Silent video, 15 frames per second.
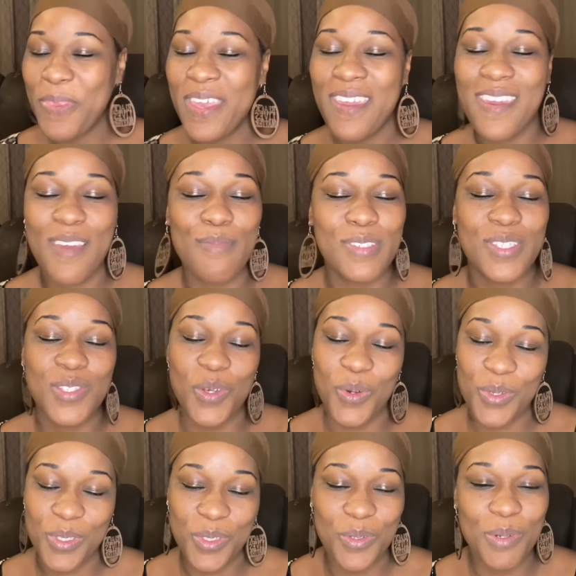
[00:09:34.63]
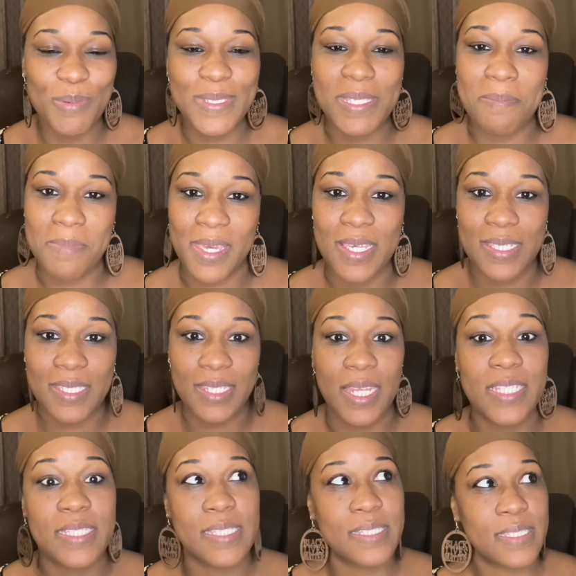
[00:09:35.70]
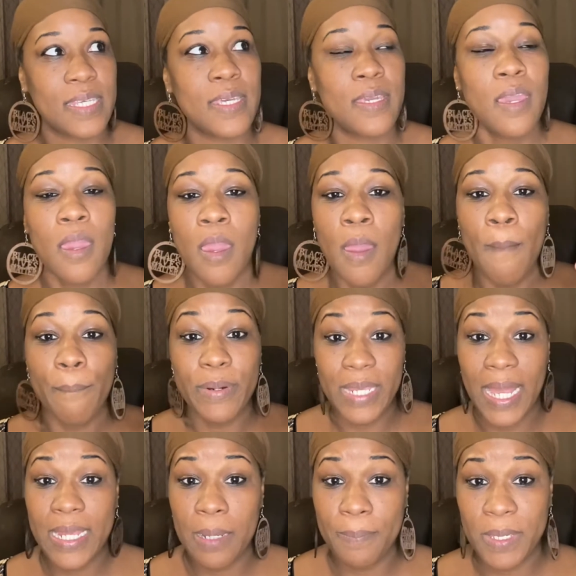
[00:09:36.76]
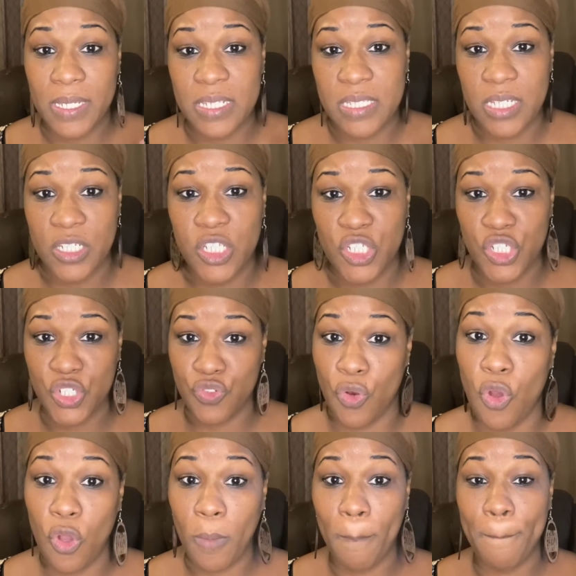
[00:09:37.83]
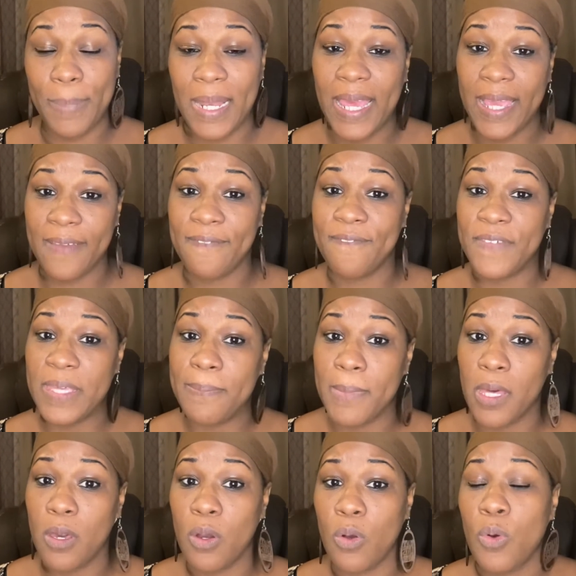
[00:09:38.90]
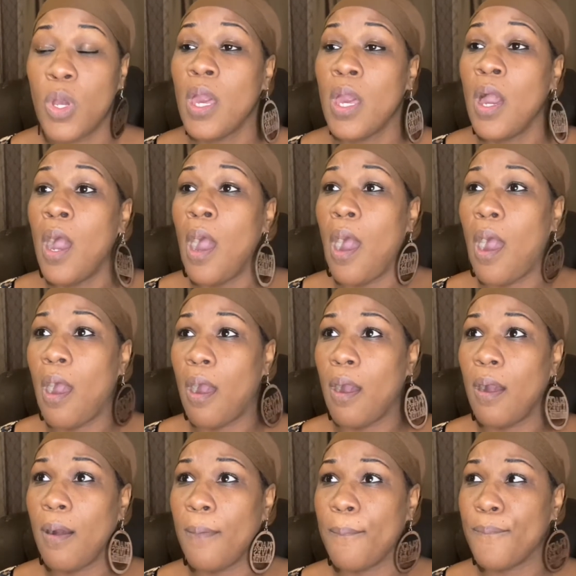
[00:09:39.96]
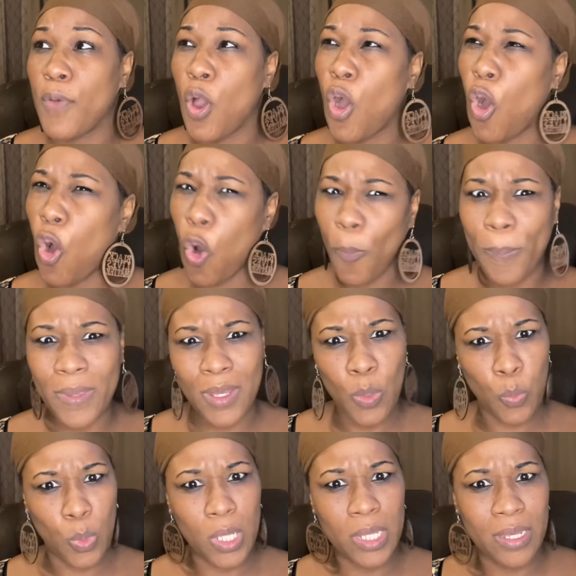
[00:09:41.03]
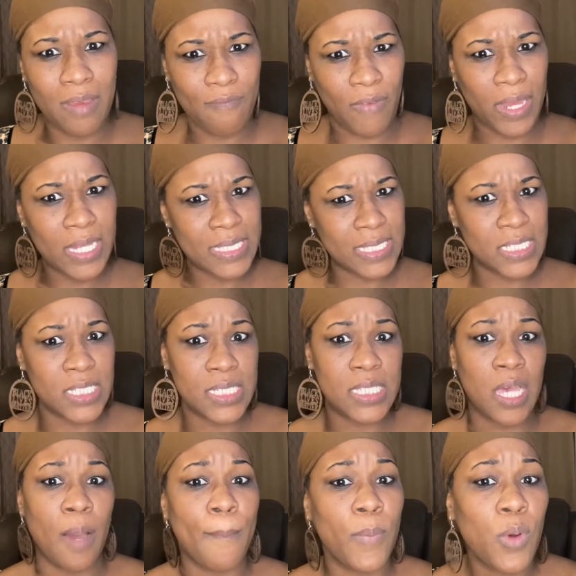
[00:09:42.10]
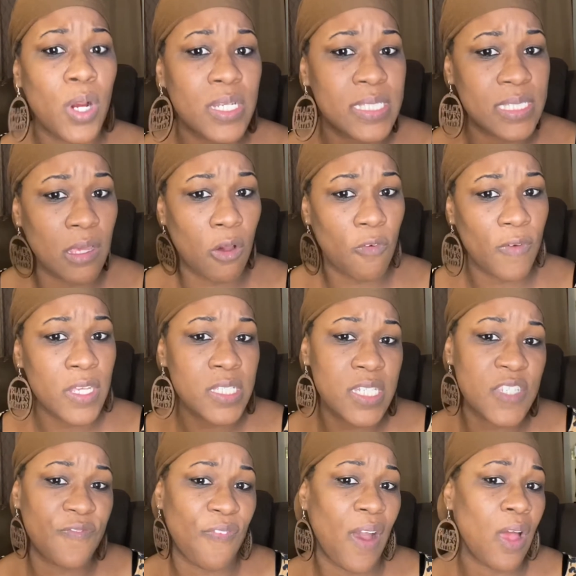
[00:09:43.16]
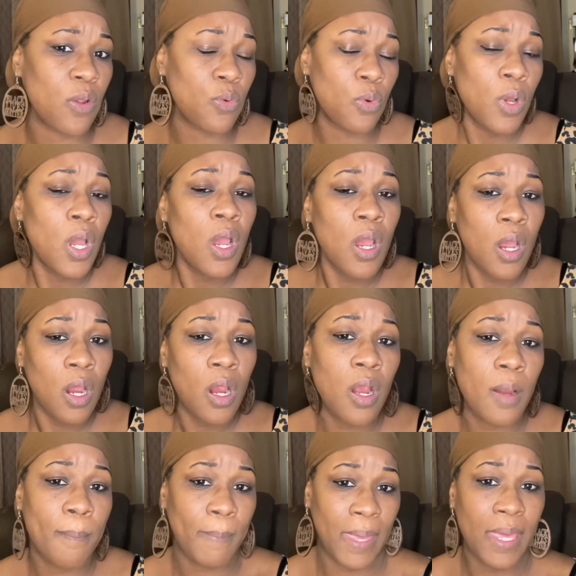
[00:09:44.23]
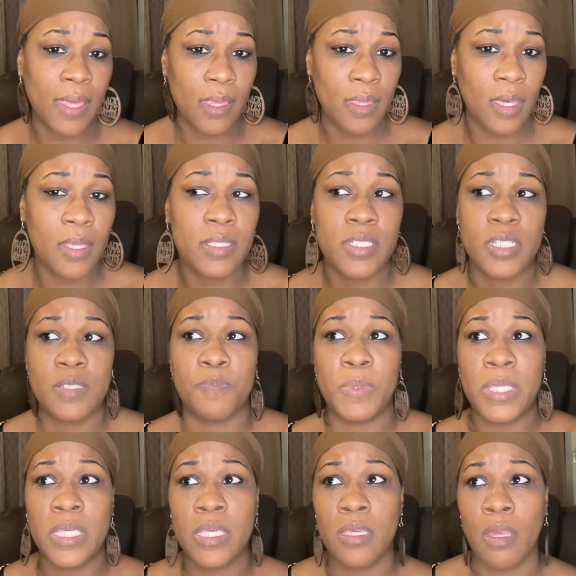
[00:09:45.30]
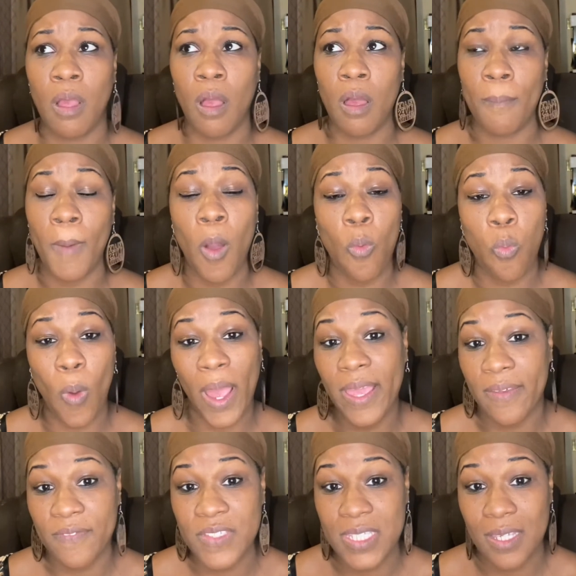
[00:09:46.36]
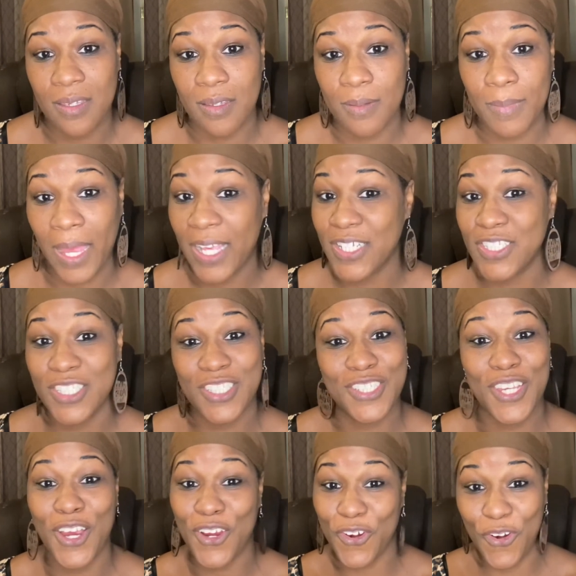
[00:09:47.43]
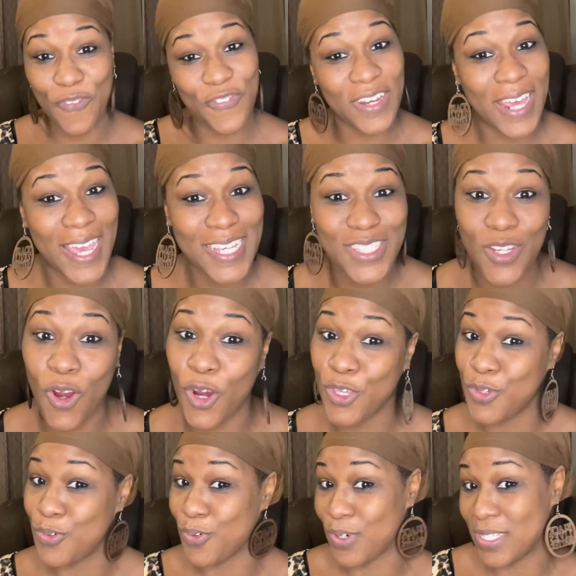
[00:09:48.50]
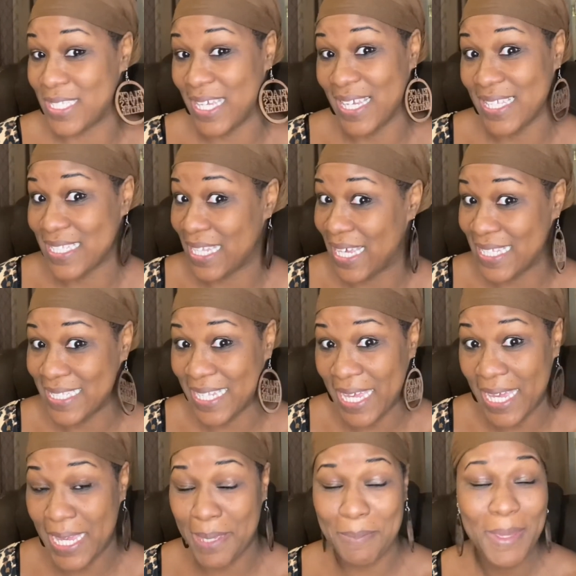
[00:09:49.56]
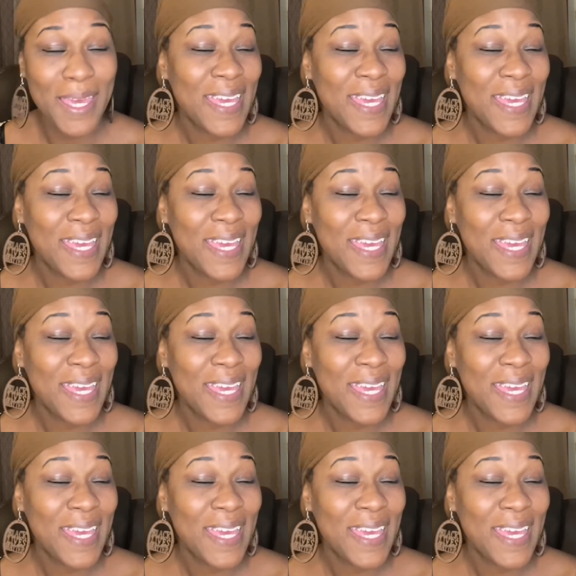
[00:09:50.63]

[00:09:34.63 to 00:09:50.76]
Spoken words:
It was so cute. It was amazing. And to see Brianna being such a strong black female, open and willing and ready to just humble herself and just follow her mate and just be a wife to him. Like, her girlfriend asked her, are you going to take his last name?